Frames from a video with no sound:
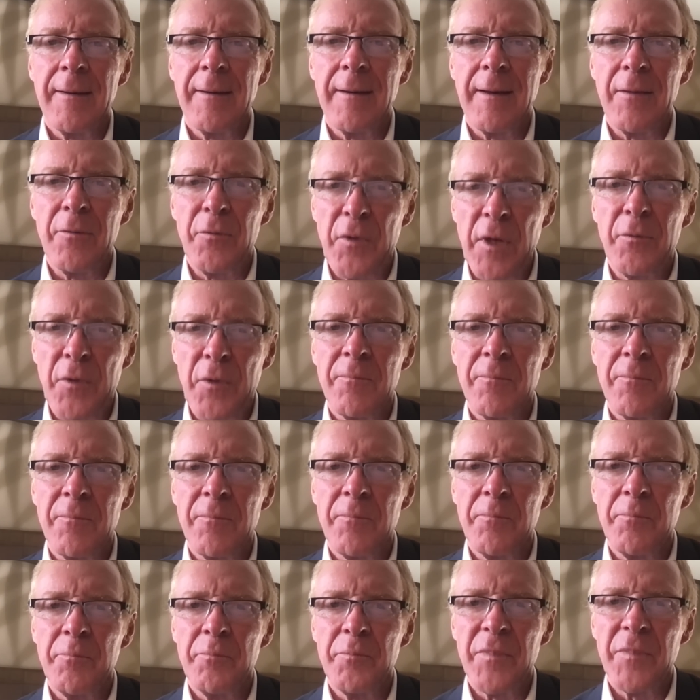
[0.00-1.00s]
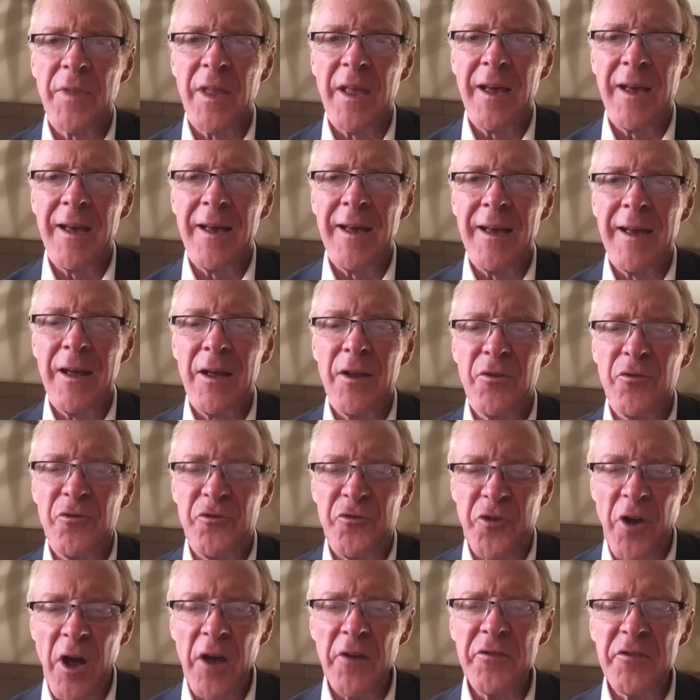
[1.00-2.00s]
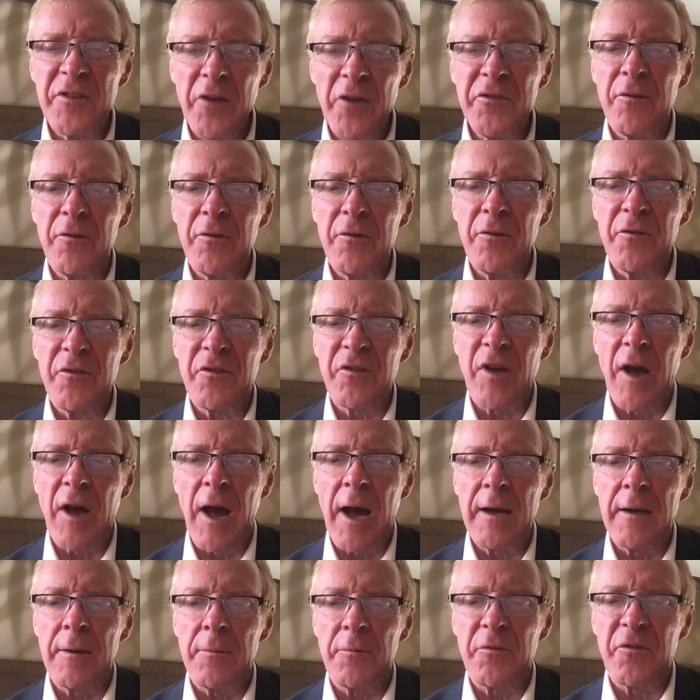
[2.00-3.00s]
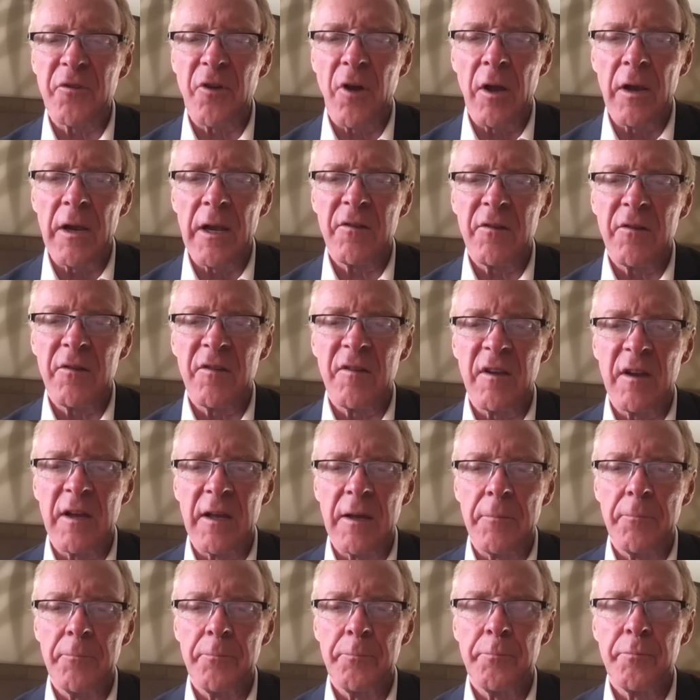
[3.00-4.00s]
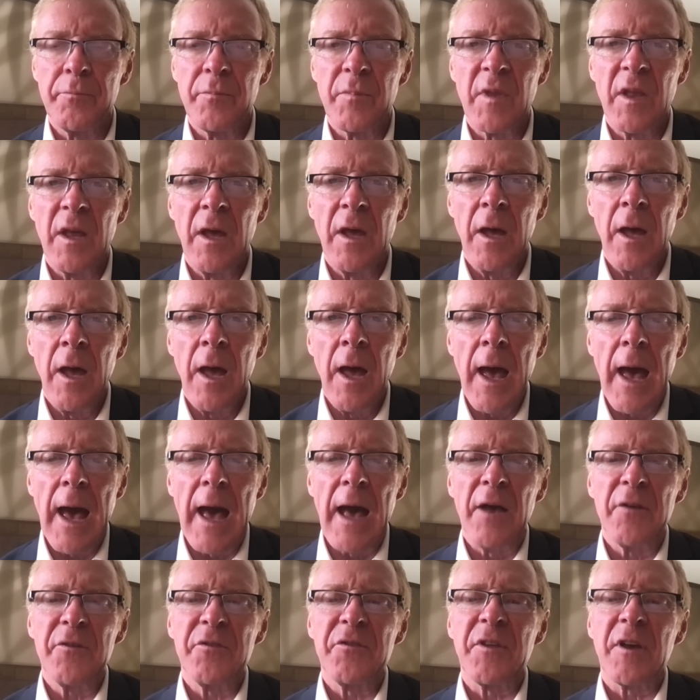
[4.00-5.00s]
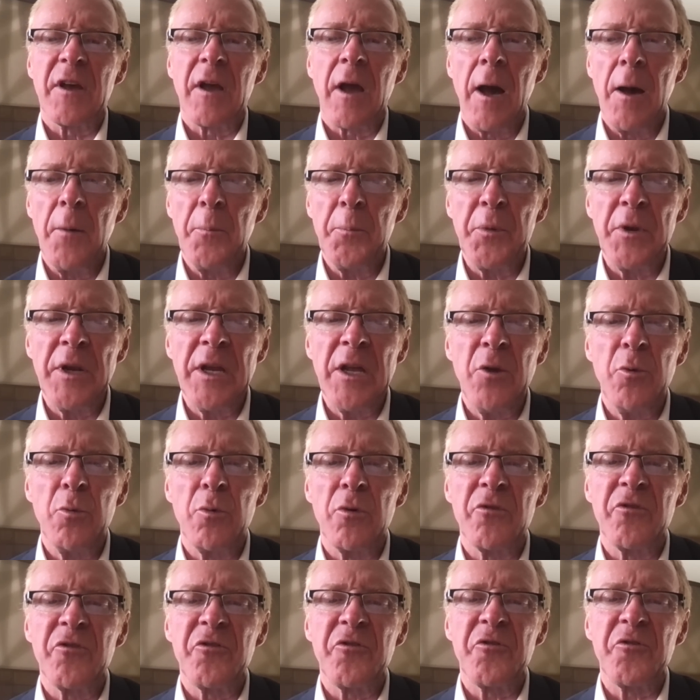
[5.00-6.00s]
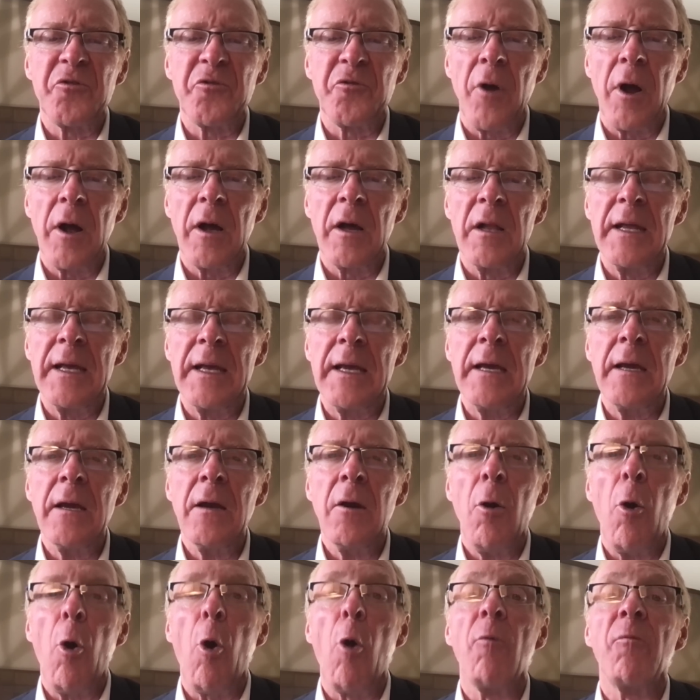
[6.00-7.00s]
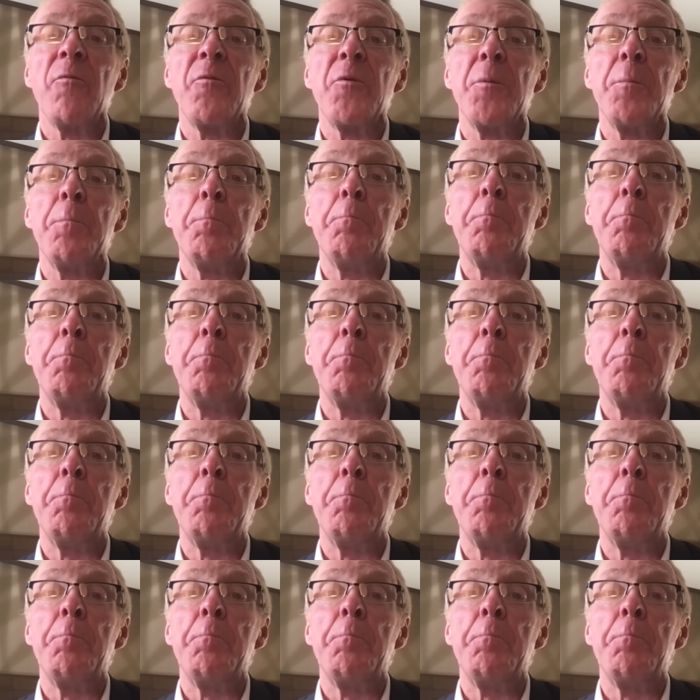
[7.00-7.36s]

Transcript: And then, just outside of Salt Lake City, as the company was struggling over